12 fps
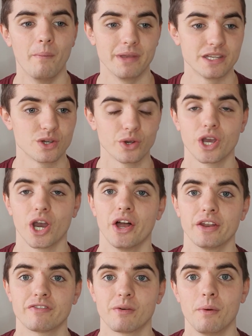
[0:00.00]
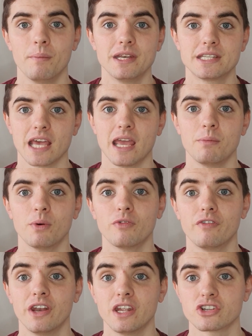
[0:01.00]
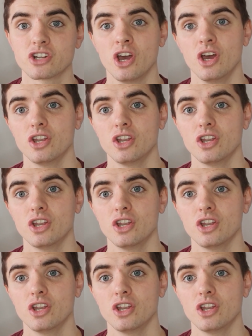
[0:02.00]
He took Cardiff from a mid-table finish